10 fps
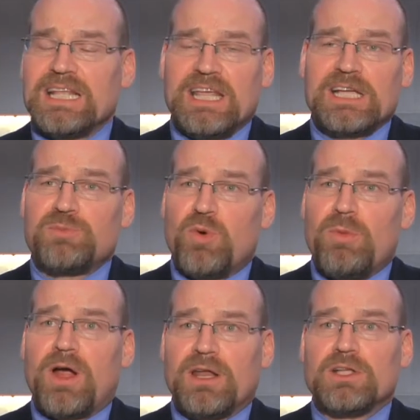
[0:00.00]
think the export
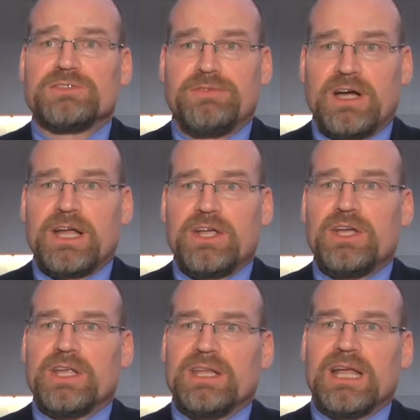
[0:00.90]
market looks very
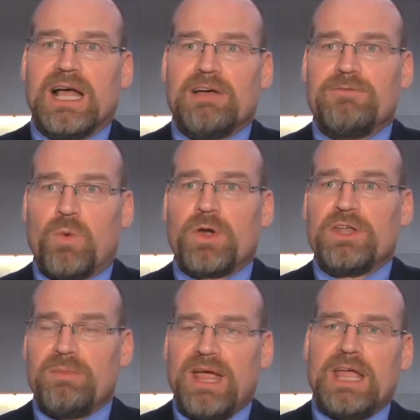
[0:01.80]
good. Foreign
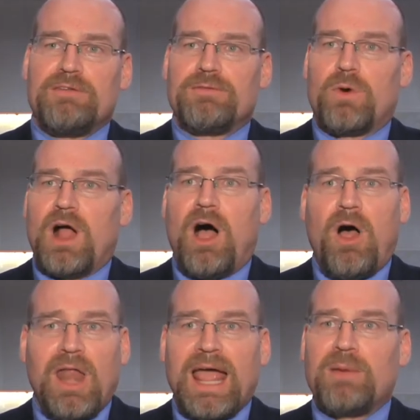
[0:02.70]
demand for
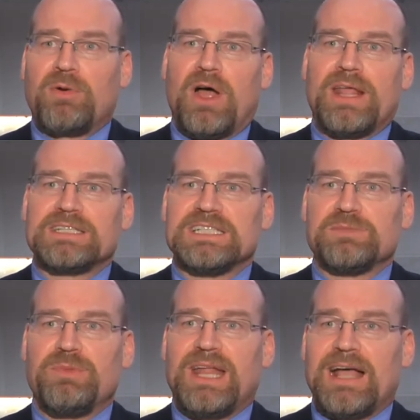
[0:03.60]
all ag products has
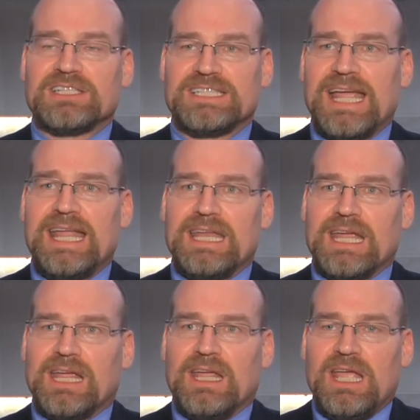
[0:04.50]
been
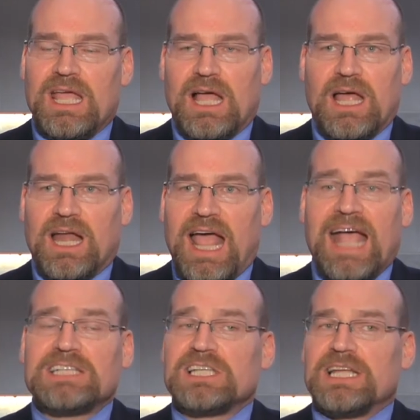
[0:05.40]
outstanding.
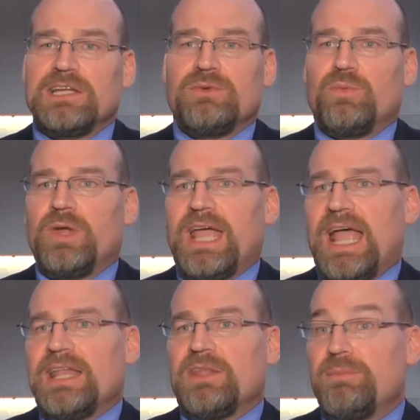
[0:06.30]
Actually, we
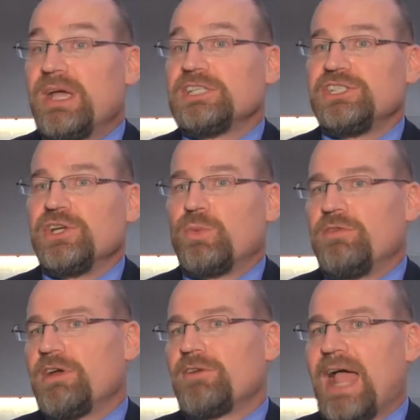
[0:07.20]
had the best year
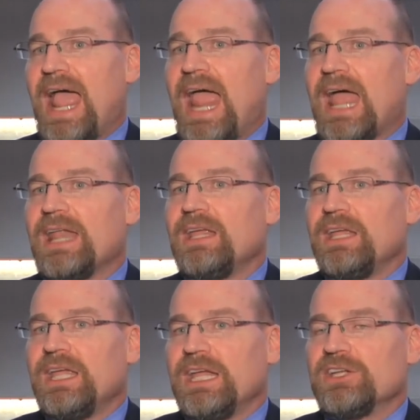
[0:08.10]
we've ever had
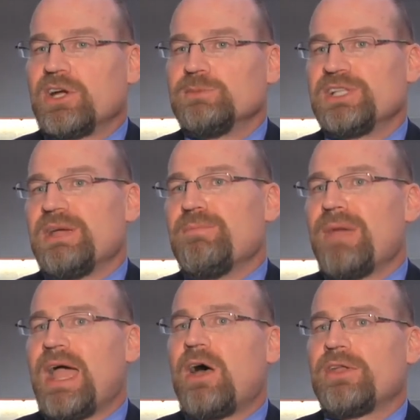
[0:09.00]
in terms of the
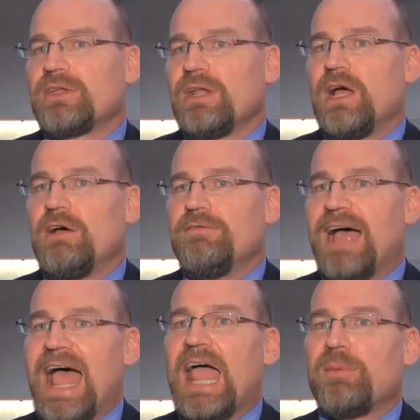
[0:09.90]
amount of
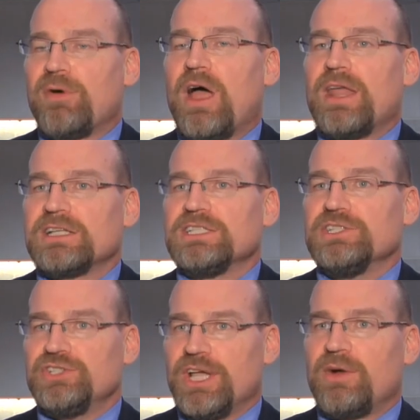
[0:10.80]
ag products
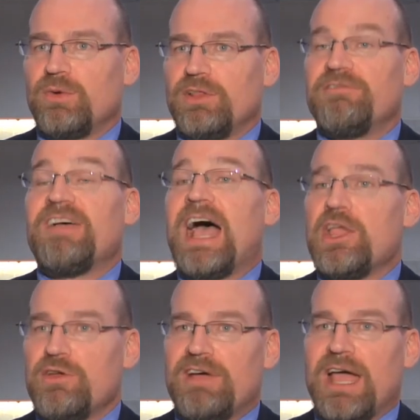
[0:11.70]
in general, the
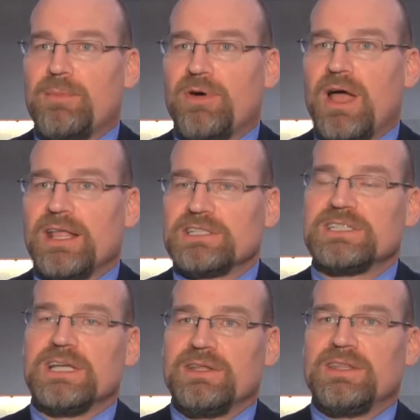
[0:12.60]
value of ag products
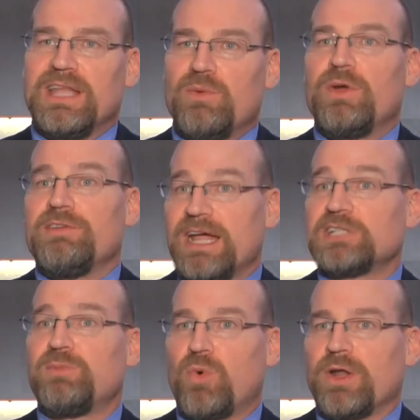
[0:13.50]
that we've
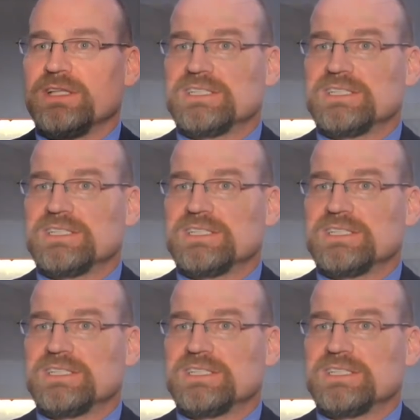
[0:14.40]
exported.